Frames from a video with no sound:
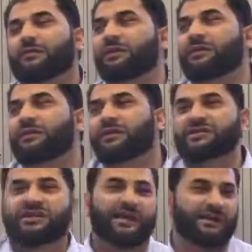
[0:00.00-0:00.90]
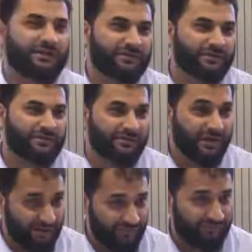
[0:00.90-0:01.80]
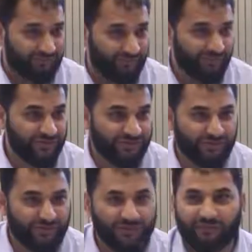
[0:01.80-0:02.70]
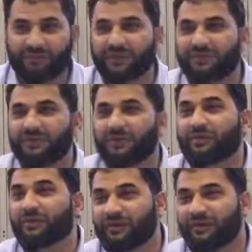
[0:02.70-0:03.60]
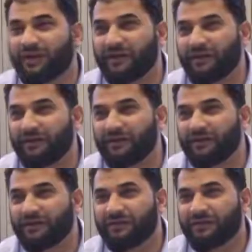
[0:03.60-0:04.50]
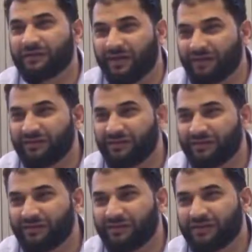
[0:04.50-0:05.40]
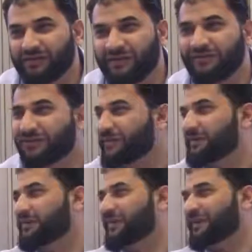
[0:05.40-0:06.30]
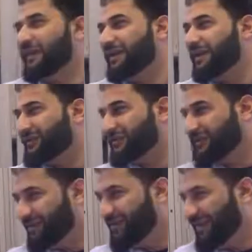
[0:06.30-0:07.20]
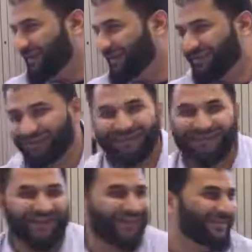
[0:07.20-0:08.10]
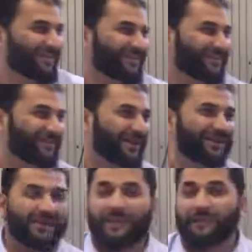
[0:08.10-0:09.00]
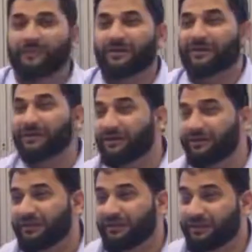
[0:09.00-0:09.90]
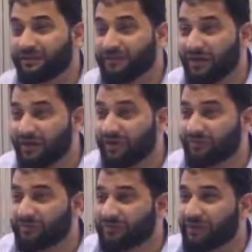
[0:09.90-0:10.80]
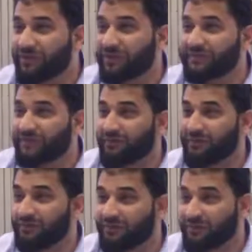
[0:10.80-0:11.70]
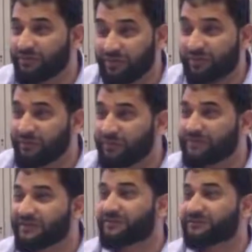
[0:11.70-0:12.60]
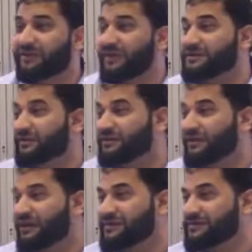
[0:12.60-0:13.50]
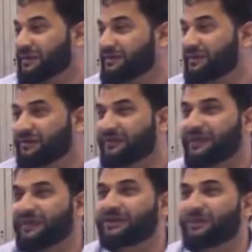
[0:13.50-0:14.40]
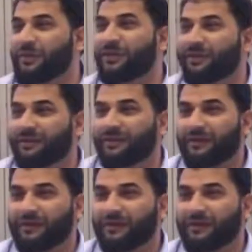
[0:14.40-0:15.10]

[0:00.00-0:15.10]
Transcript: will conquer China. Yeah, what would you do to me? You would take me to a doctor, right? Yeah, you would take me to a psychiatrist. Yeah, right? But Adi, he said, "Ya Rasulullah, Kisra bin..." You know, because this was one of the largest armies in the world.